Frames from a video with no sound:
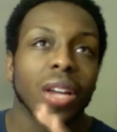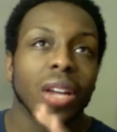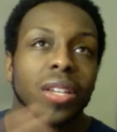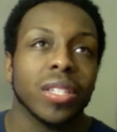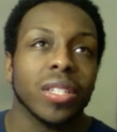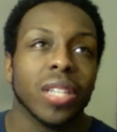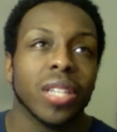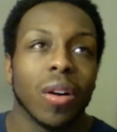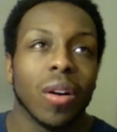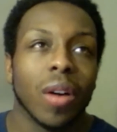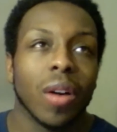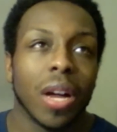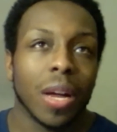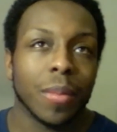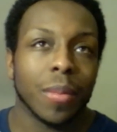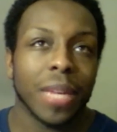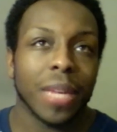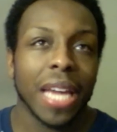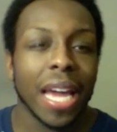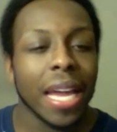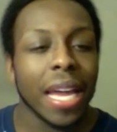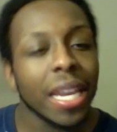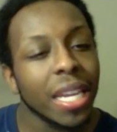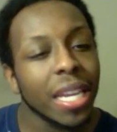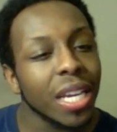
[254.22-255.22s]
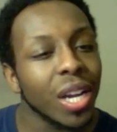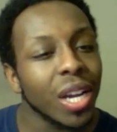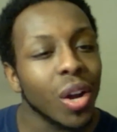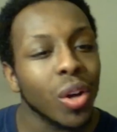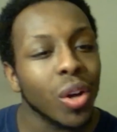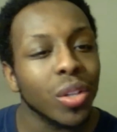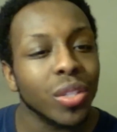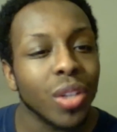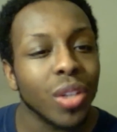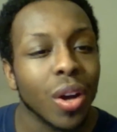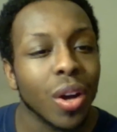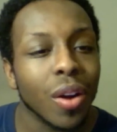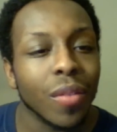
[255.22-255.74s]
So um, Kandi
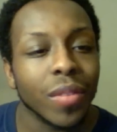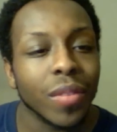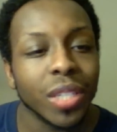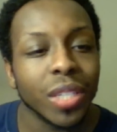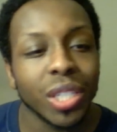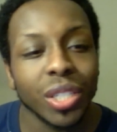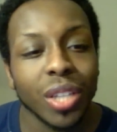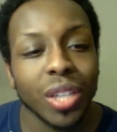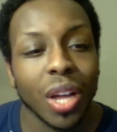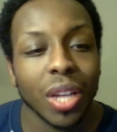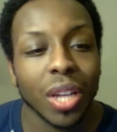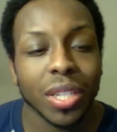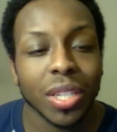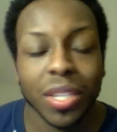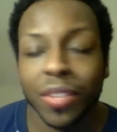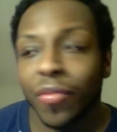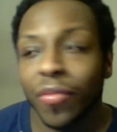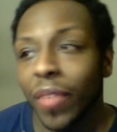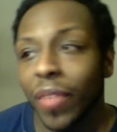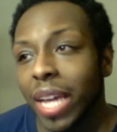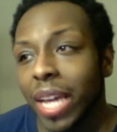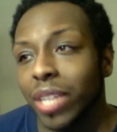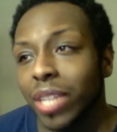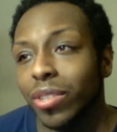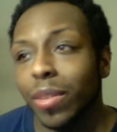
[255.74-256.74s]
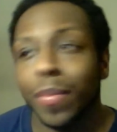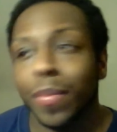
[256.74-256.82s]
goes over to talk to Phaedra.